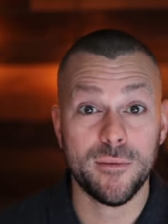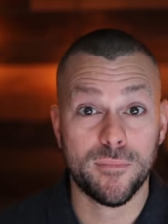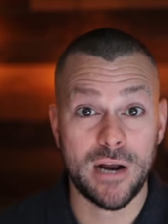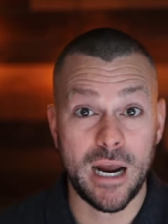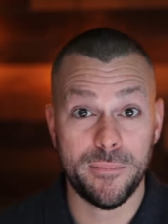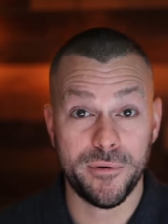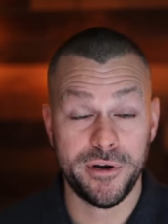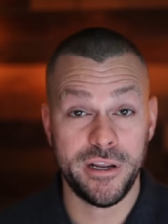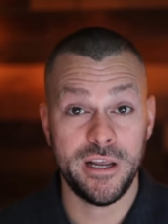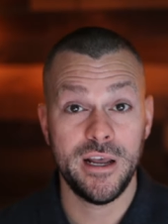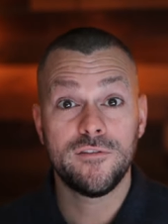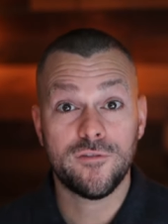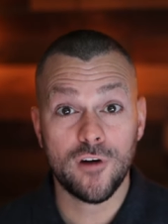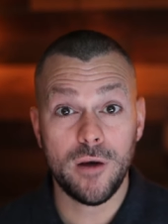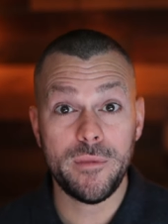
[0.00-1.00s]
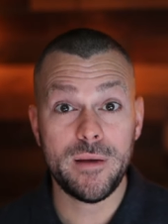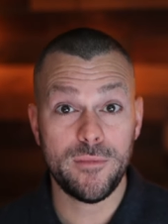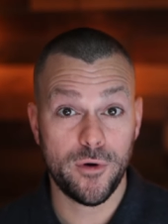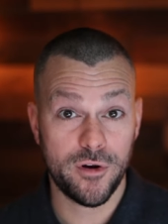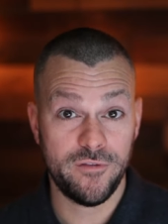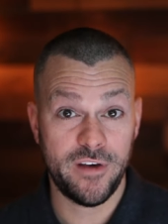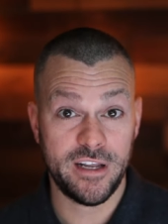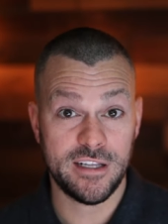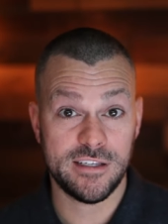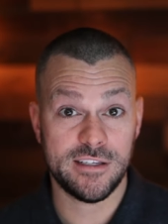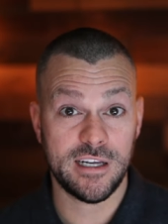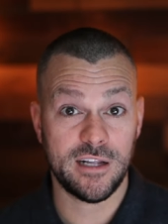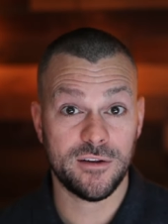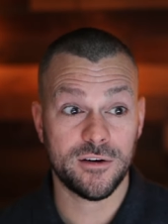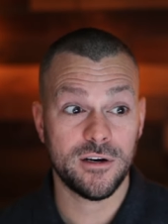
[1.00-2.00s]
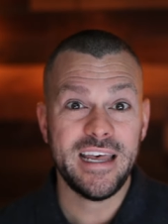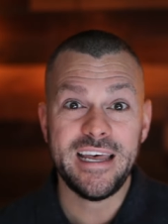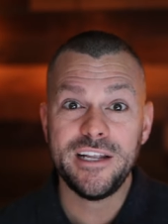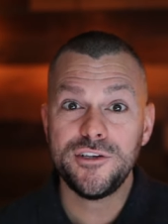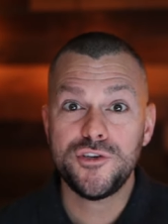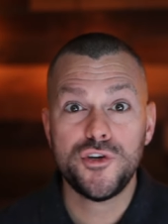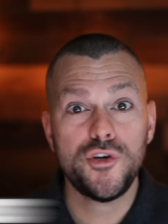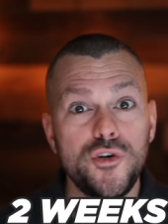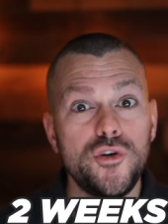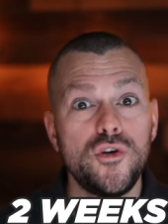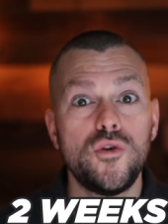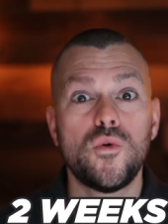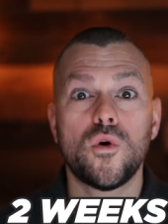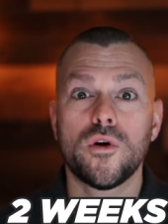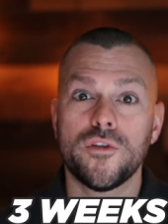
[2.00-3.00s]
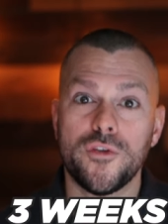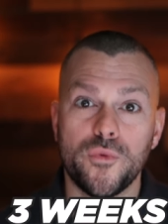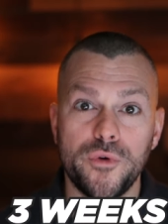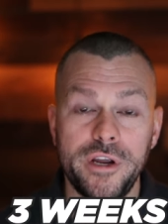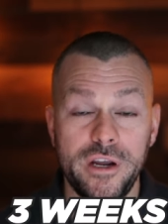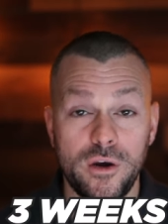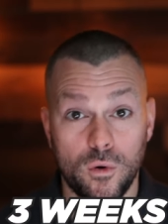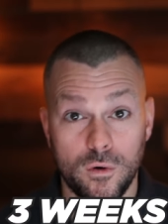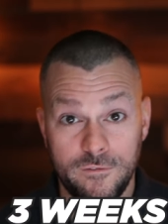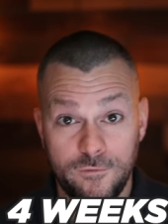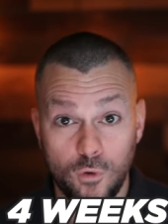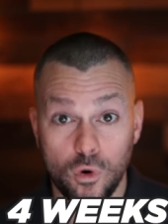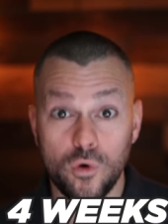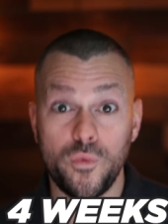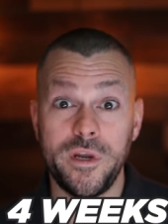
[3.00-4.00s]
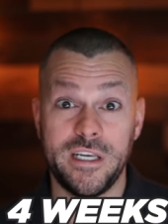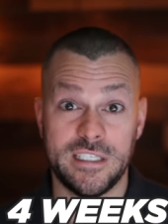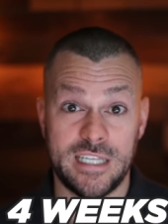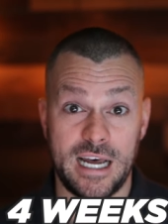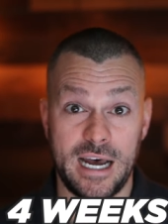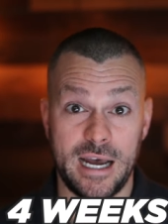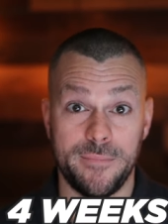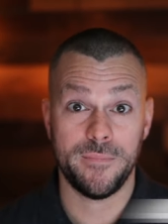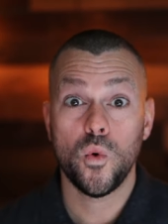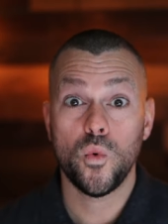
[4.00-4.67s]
the property from a motivated seller in 2 or 3 or 4 weeks time,